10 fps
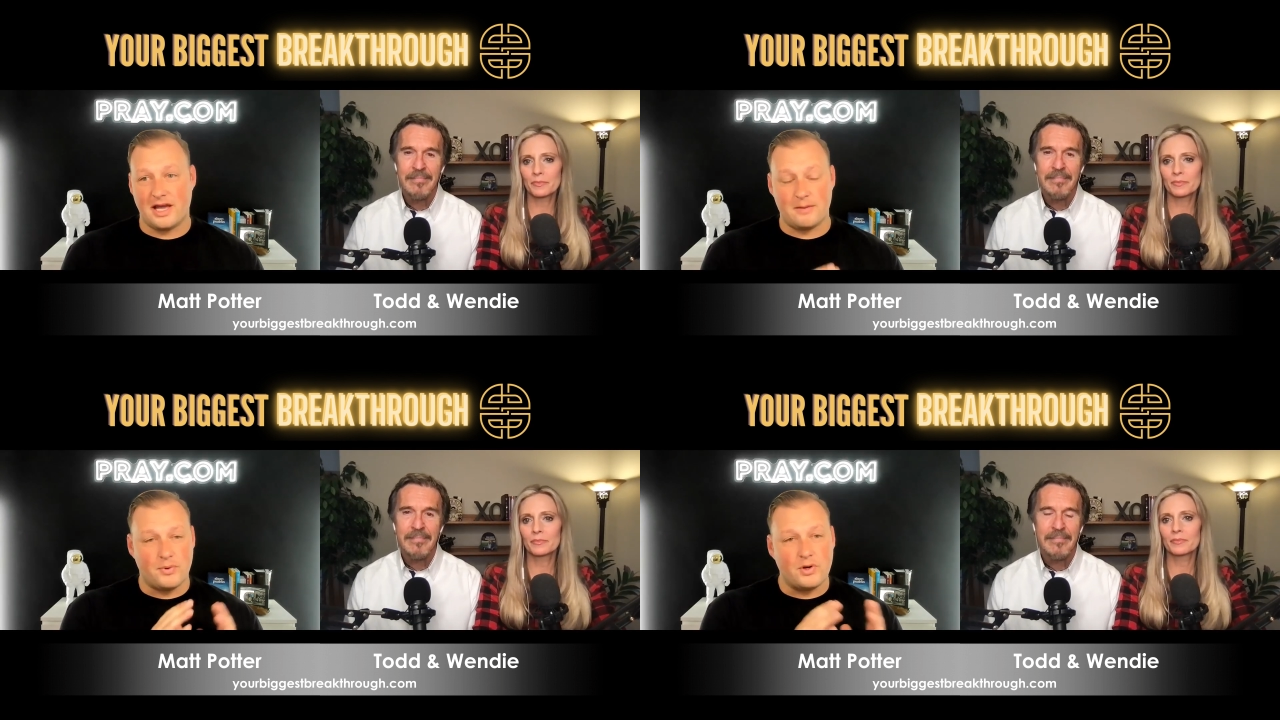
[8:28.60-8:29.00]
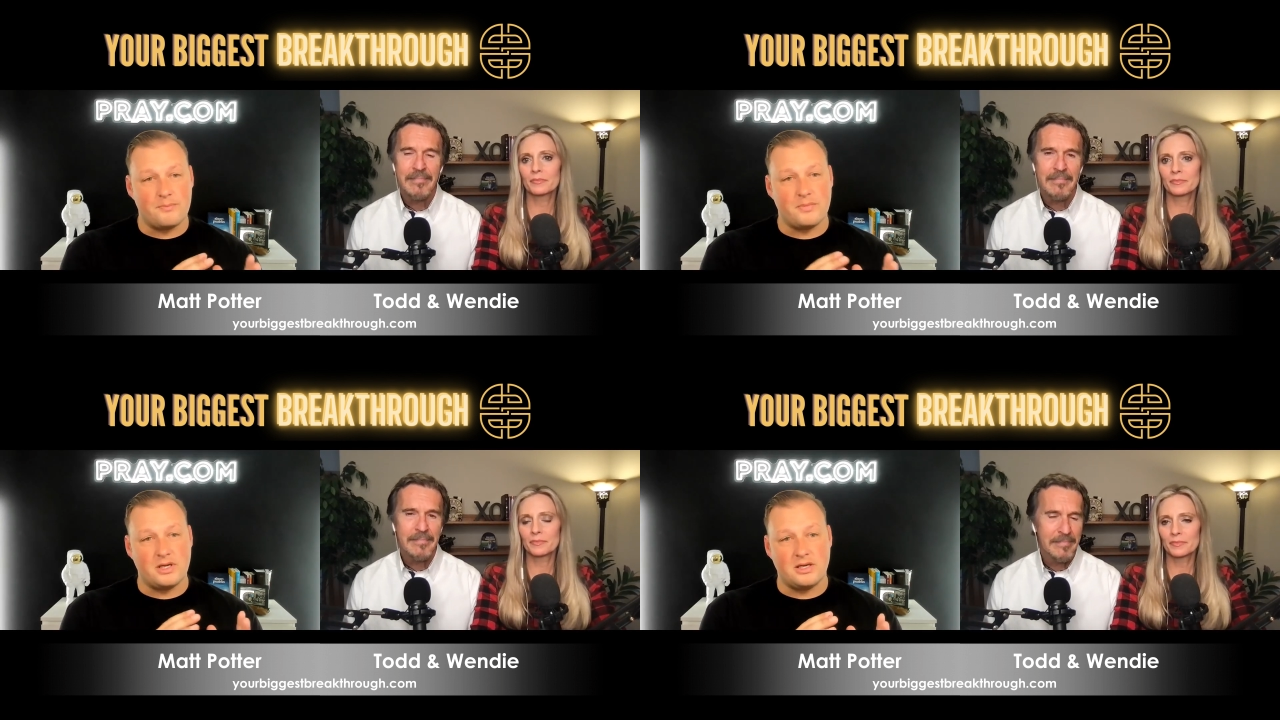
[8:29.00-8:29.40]
Speaker 1: and put
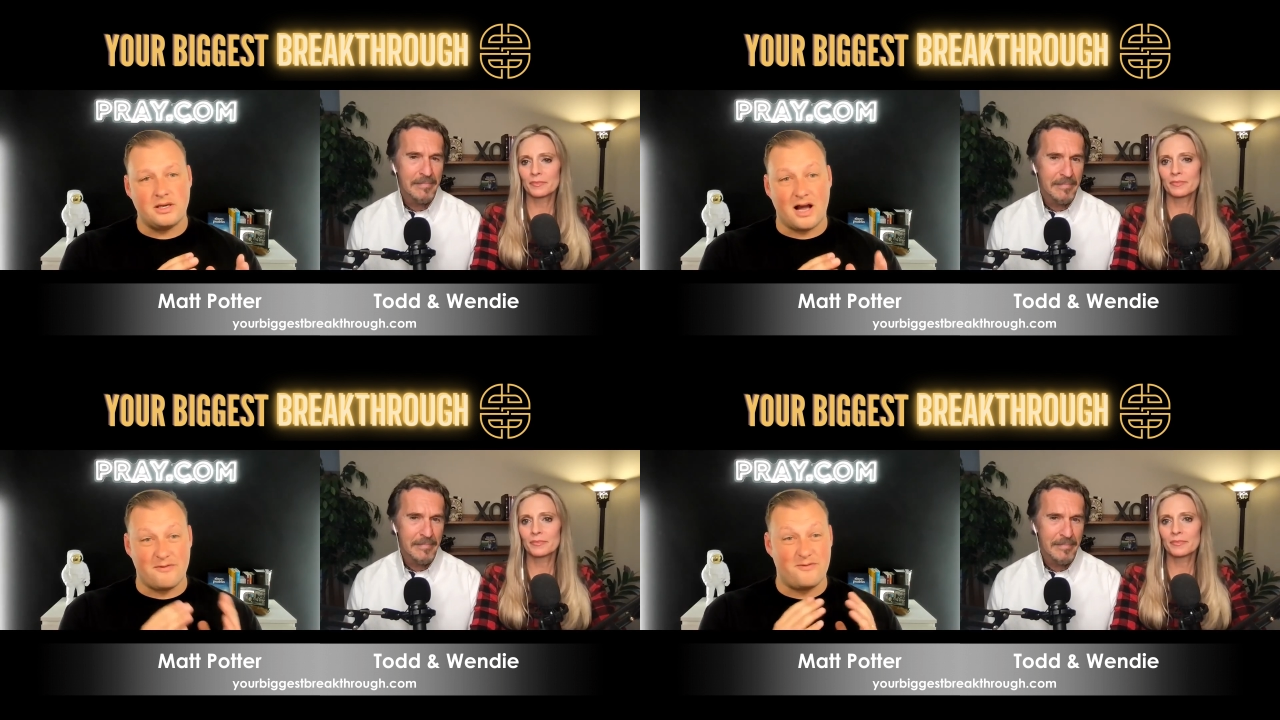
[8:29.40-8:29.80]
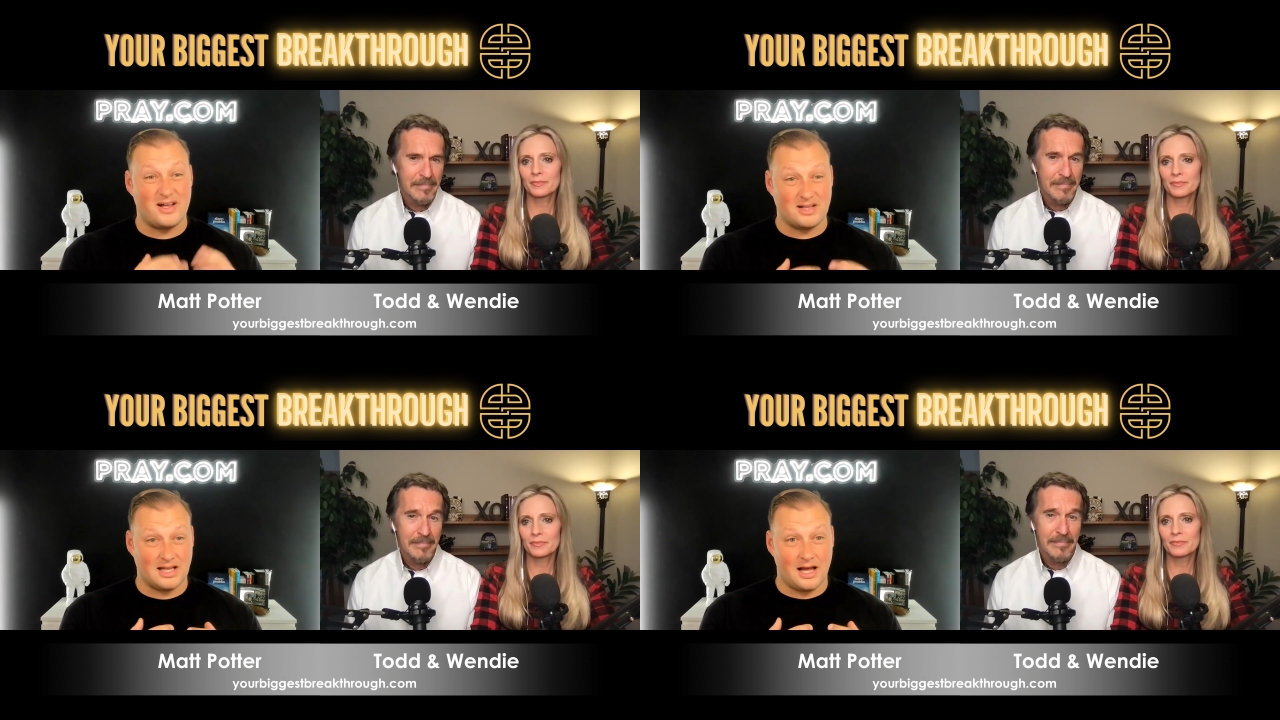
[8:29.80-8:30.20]
me. I
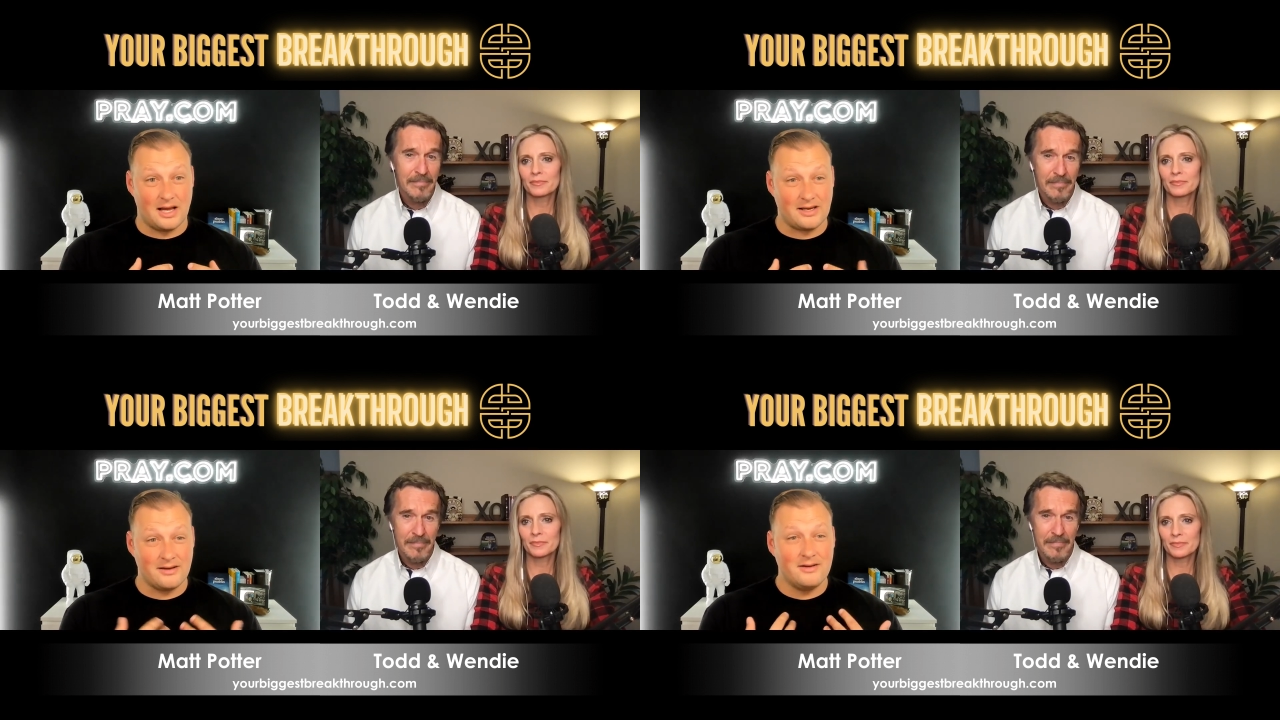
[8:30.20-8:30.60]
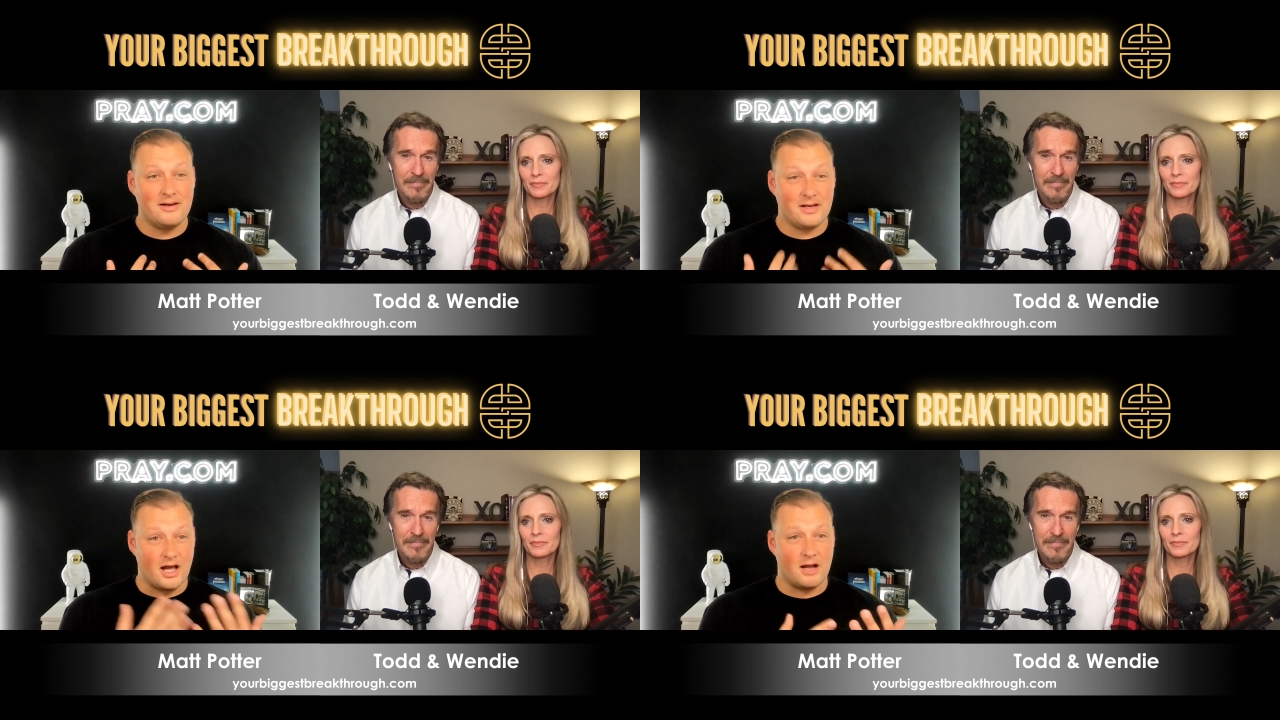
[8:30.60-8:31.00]
felt like
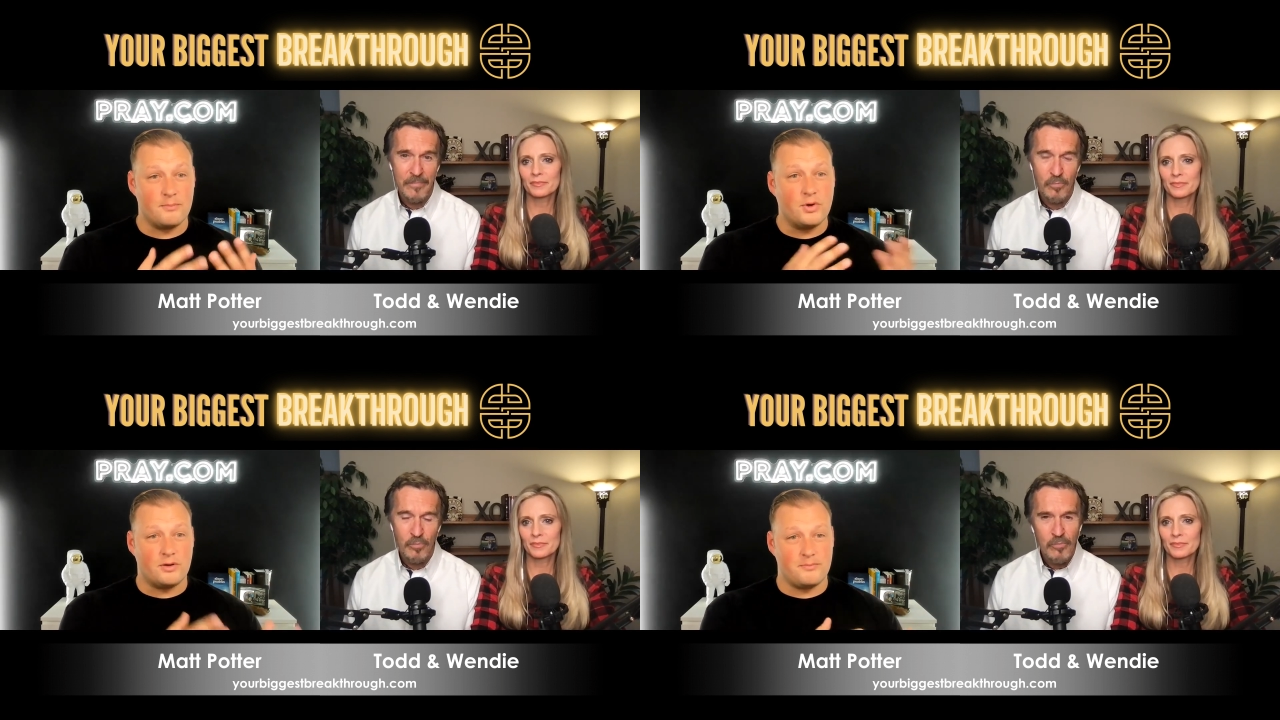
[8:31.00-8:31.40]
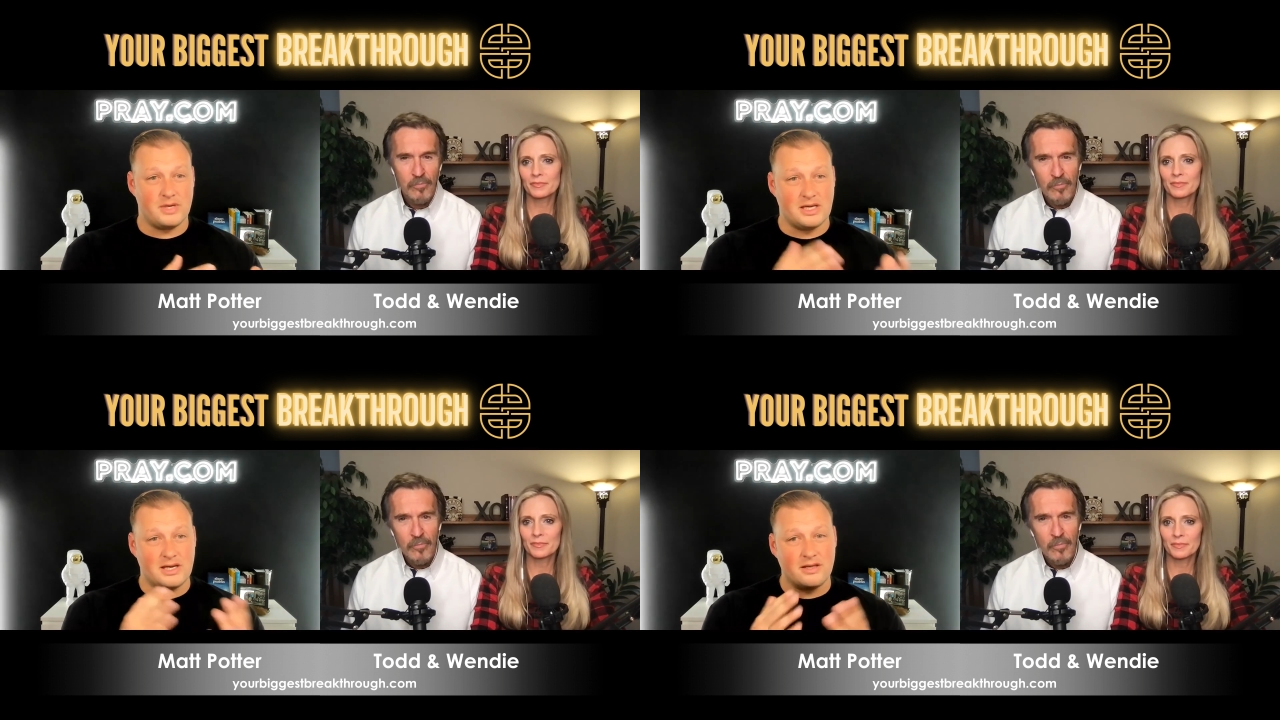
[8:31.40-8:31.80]
God put me